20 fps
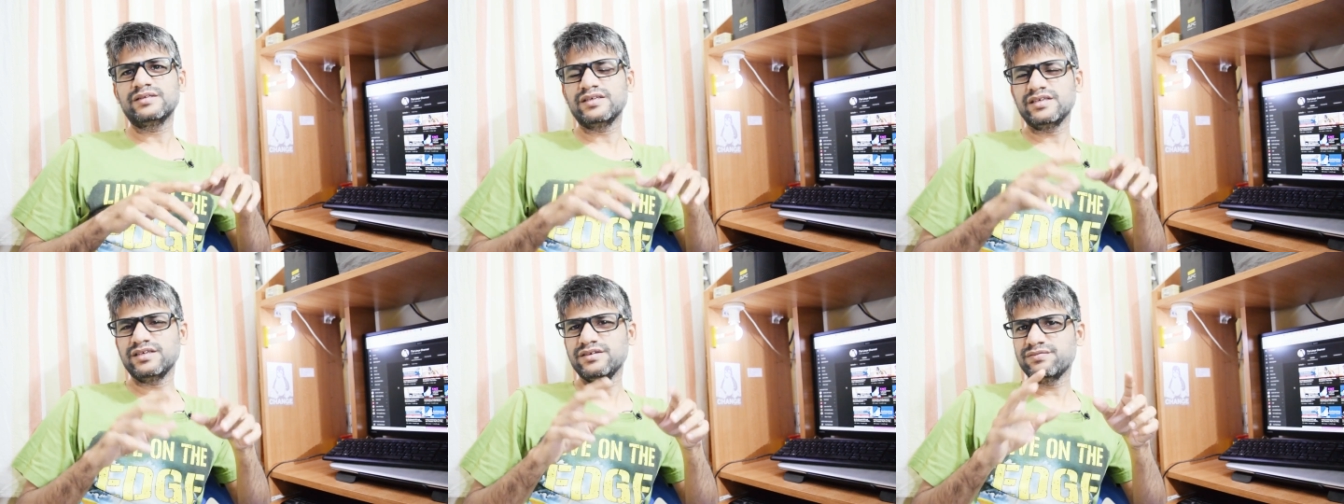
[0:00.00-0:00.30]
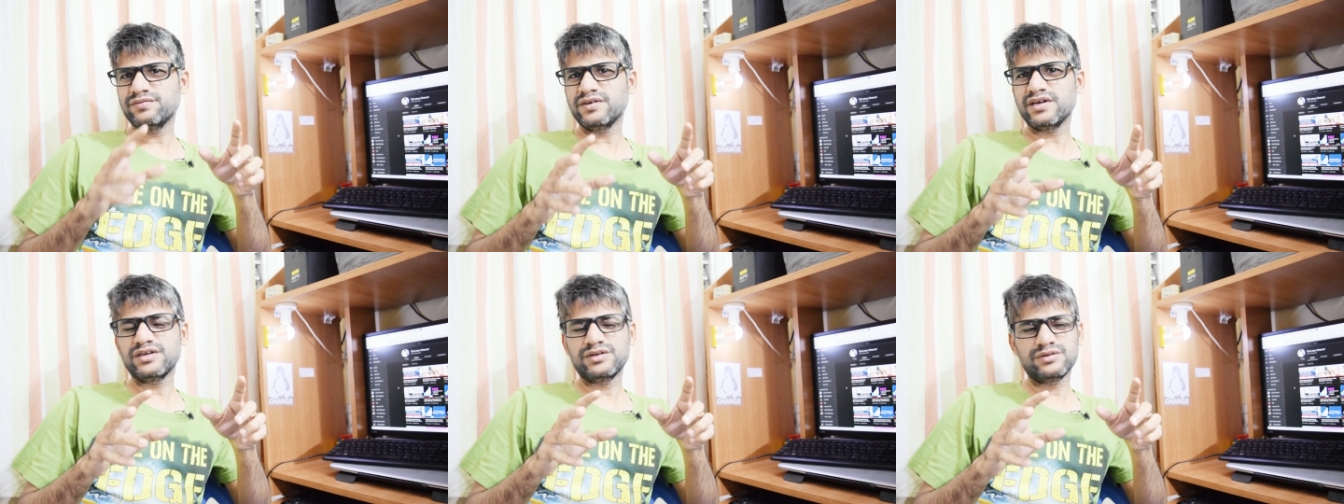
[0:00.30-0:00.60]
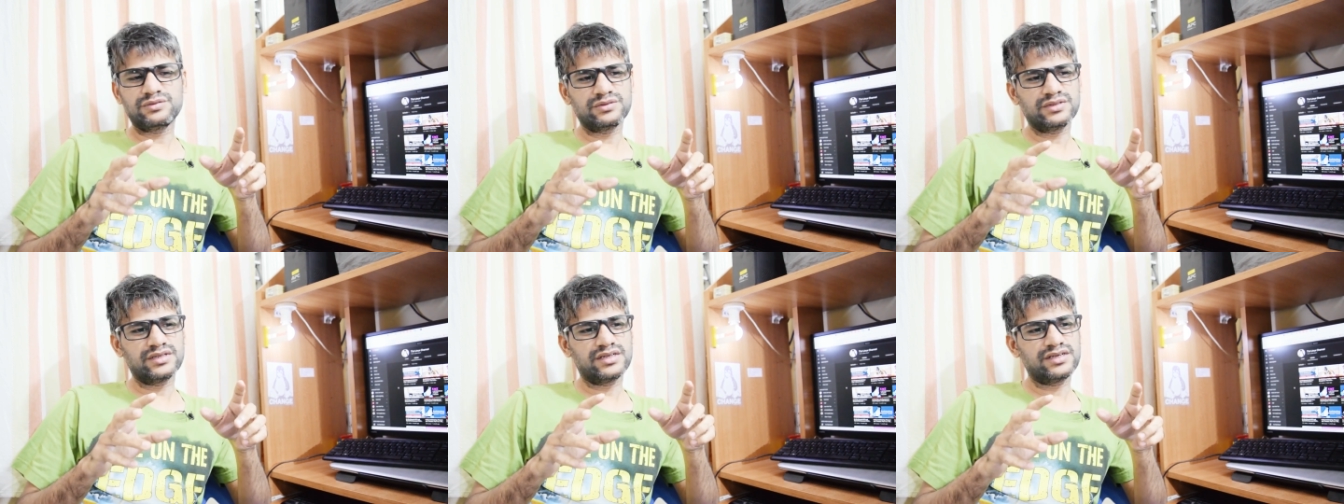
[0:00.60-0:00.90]
See, if I
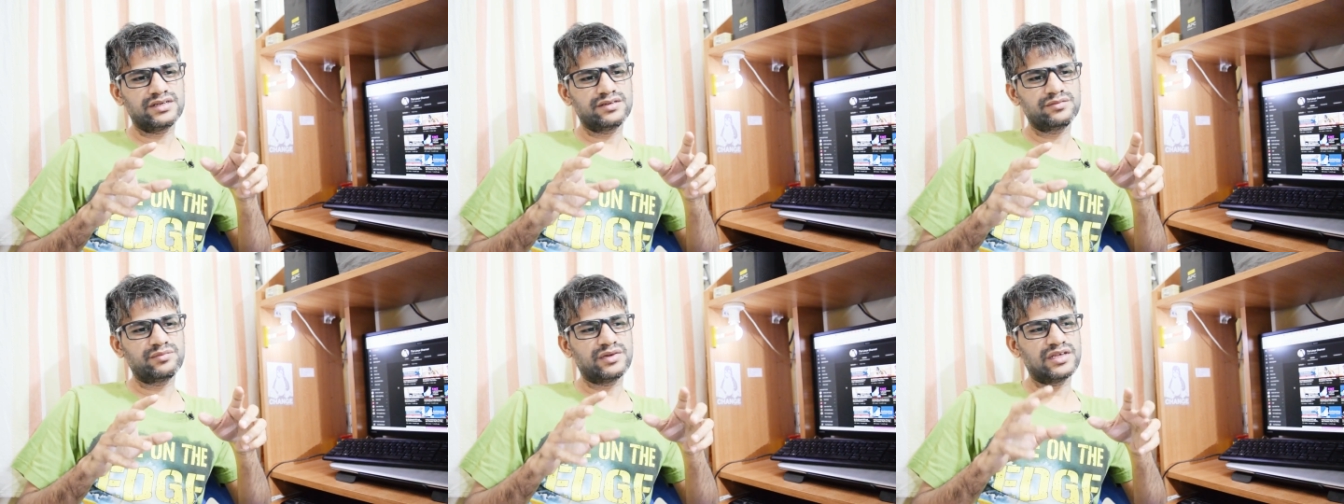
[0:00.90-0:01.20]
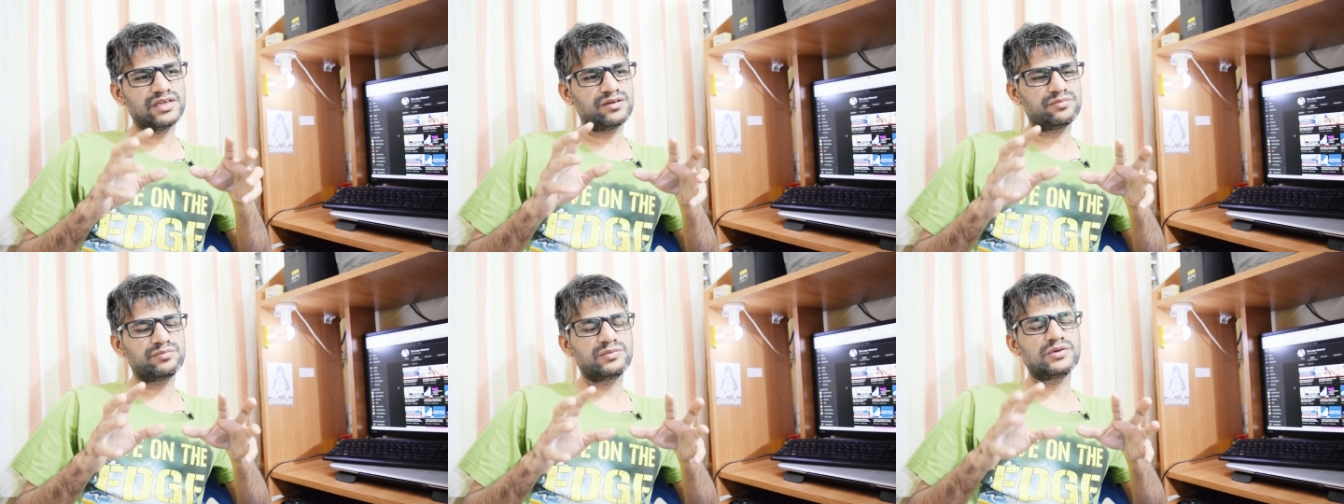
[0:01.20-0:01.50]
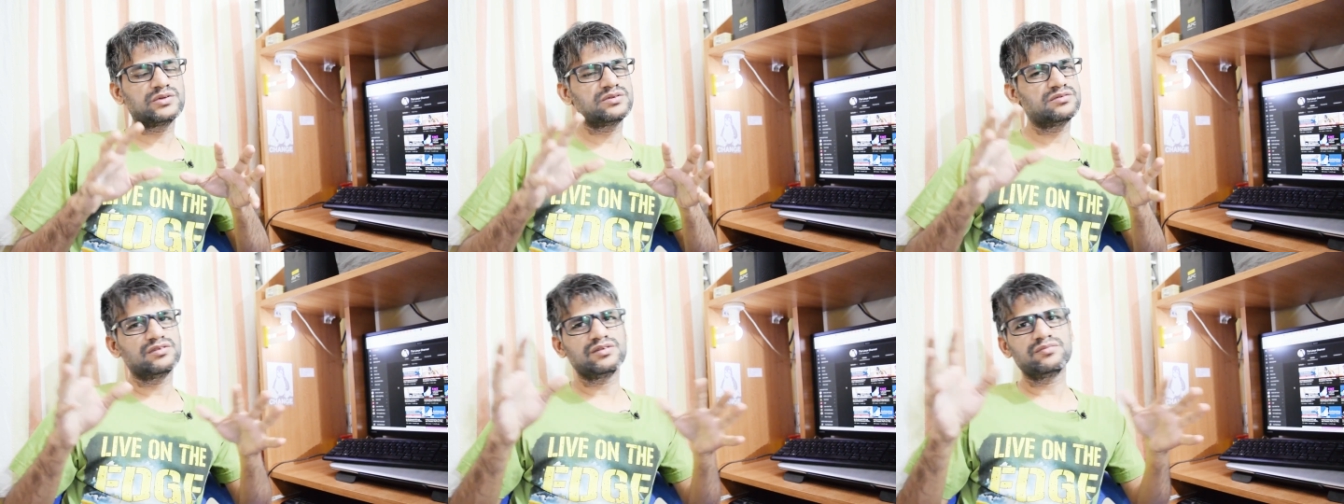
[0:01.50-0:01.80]
do that, my
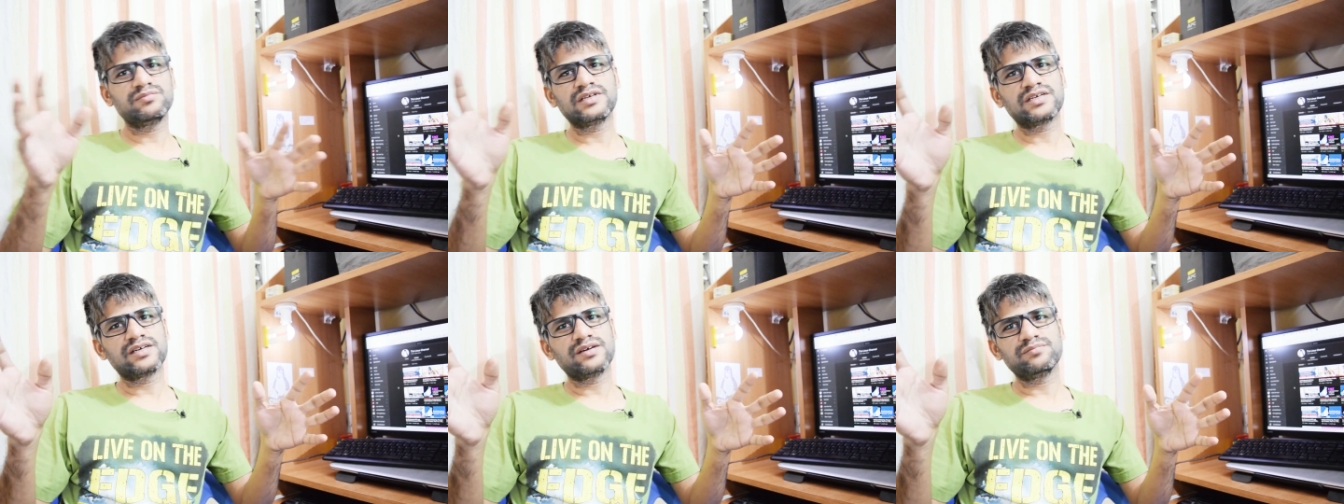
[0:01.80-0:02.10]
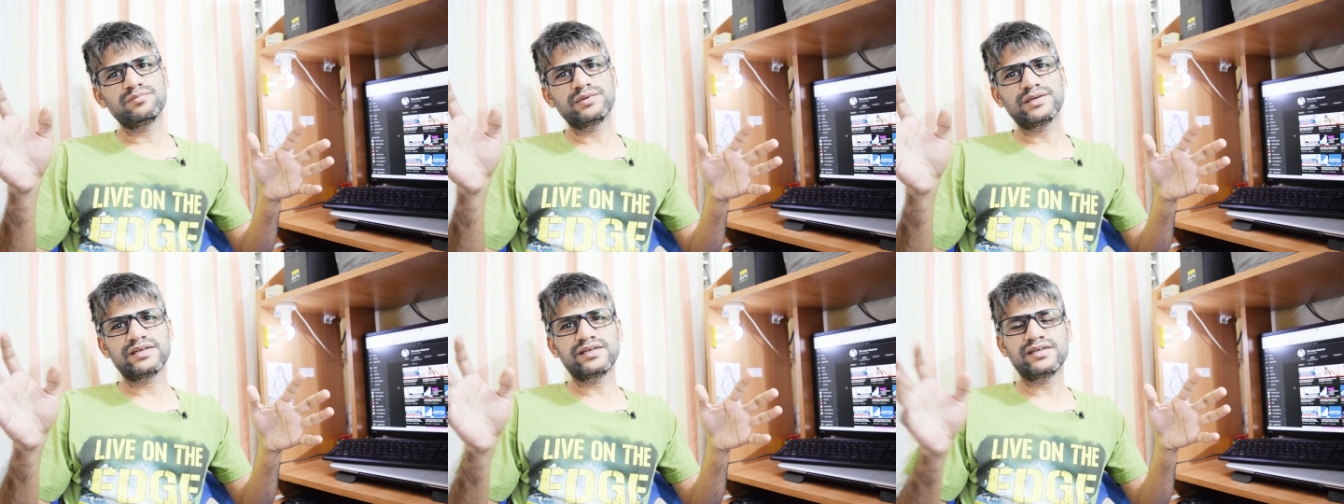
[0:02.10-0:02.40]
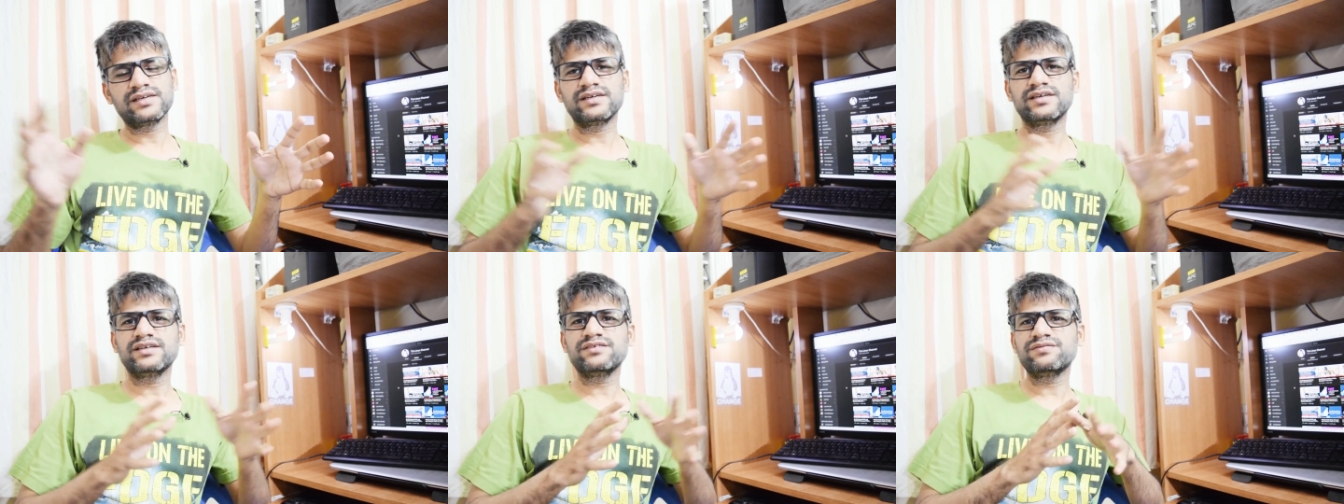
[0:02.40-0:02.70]
approach will be
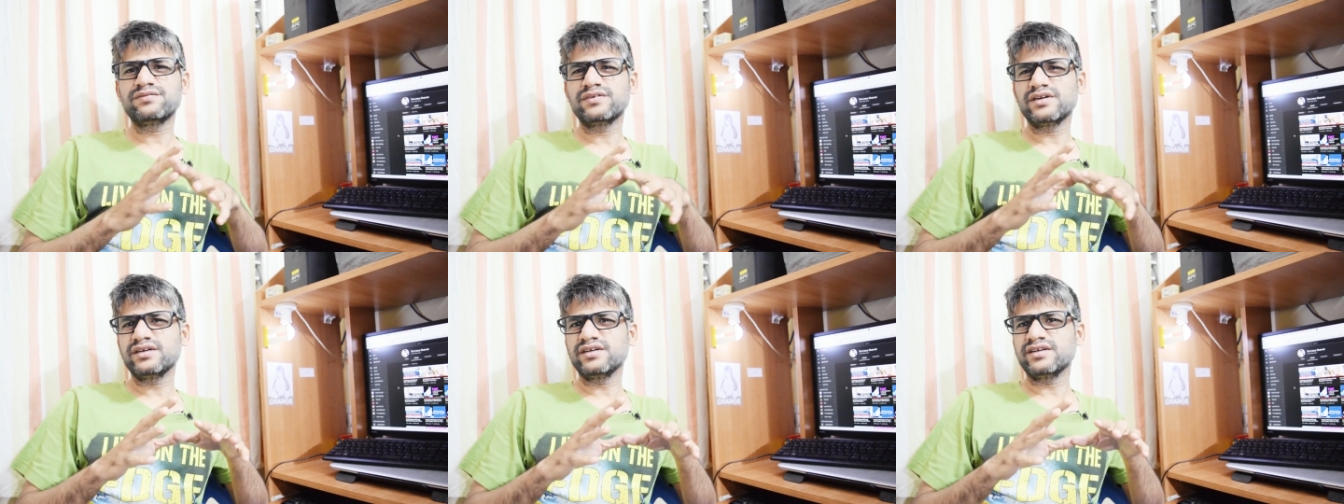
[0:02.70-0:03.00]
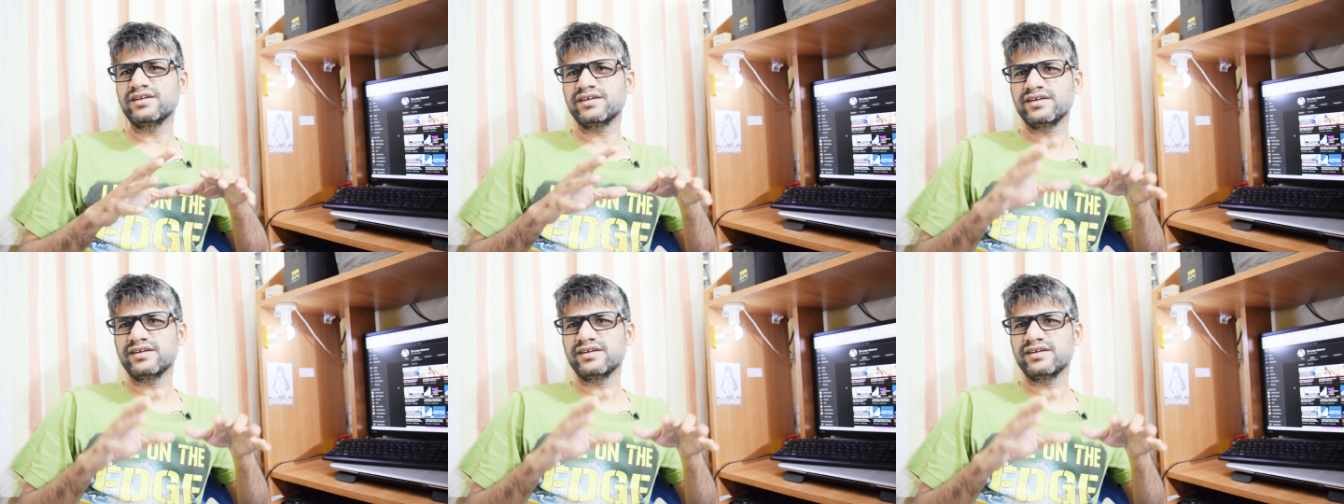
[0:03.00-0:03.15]
completely different,